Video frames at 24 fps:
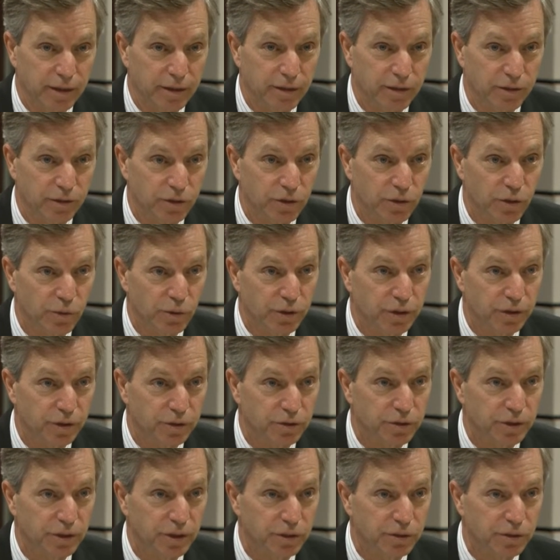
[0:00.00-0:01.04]
to you at the
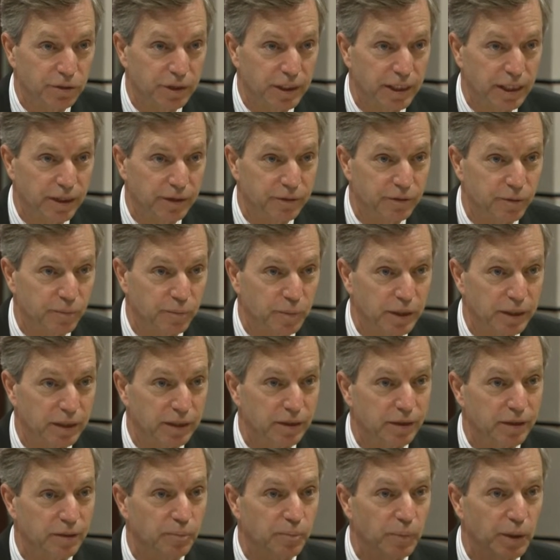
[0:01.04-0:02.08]
Judicial Council
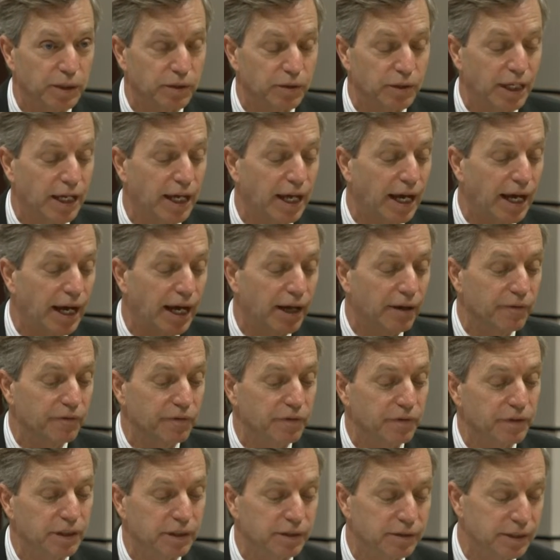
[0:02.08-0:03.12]
meeting, but to
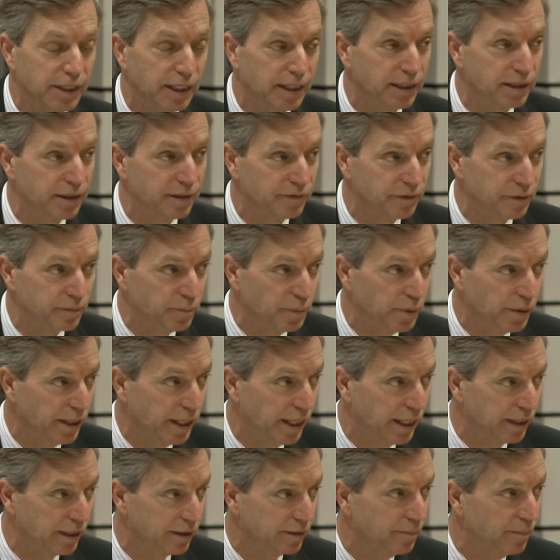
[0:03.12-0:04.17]
have executive and
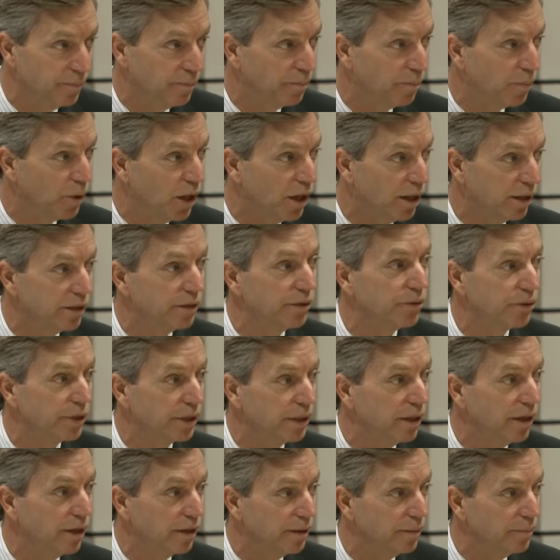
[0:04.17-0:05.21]
planning
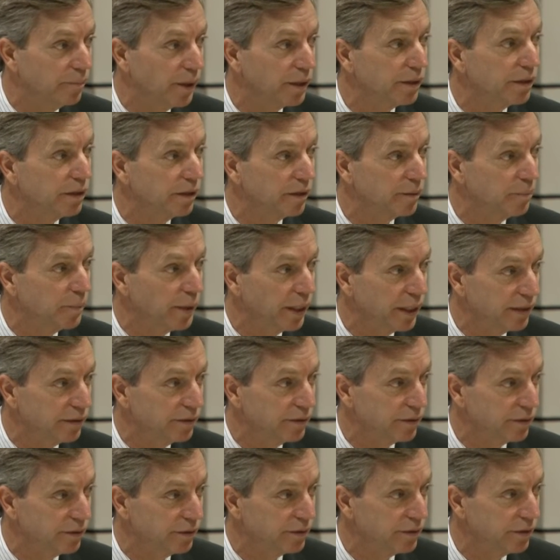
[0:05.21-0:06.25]
monitoring on a monthly
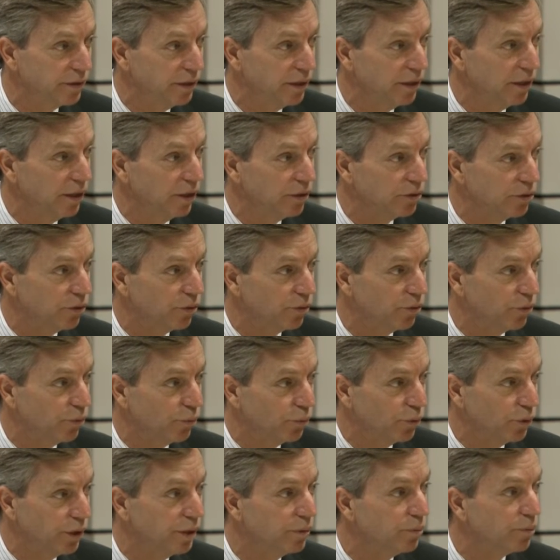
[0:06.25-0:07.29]
basis so that
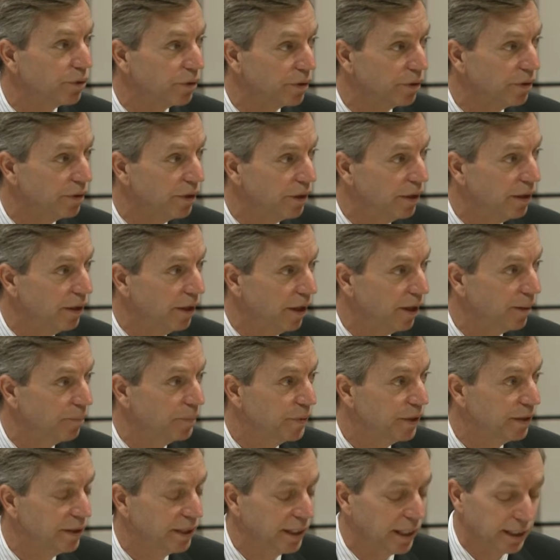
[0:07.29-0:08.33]
we were
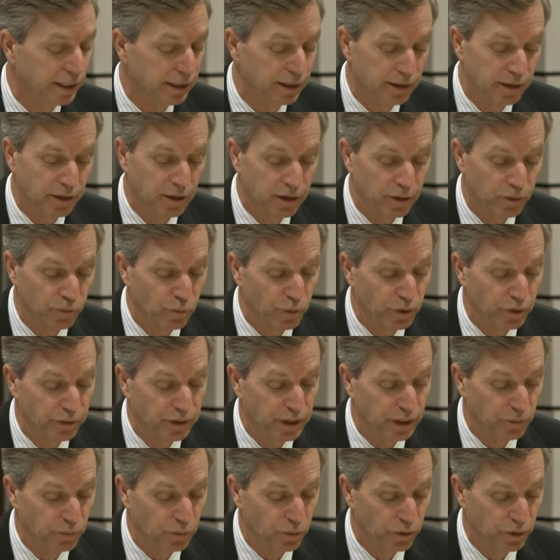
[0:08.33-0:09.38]
up to date on where
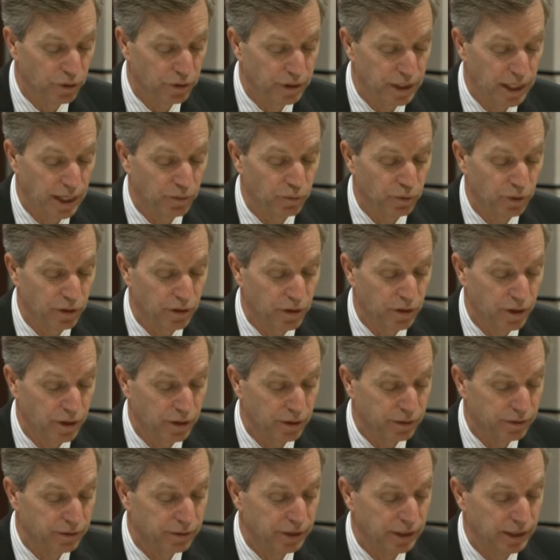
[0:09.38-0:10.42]
they were in that
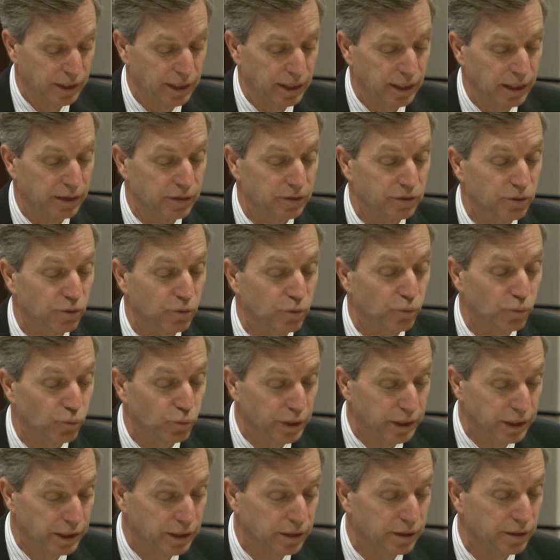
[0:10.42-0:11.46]
regards, and so
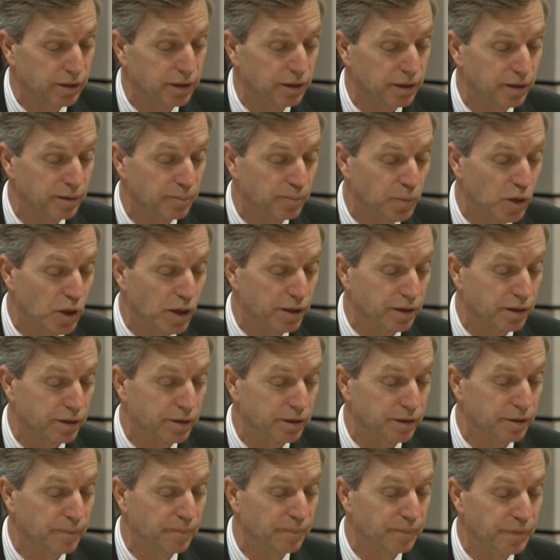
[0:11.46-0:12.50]
we could
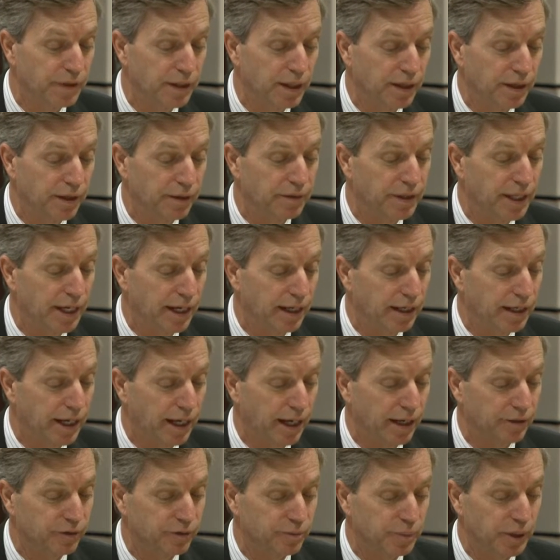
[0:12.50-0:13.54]
monitor that
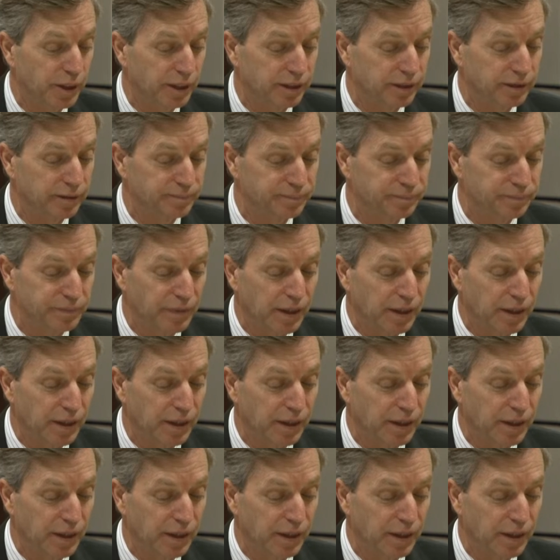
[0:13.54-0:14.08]
aspect.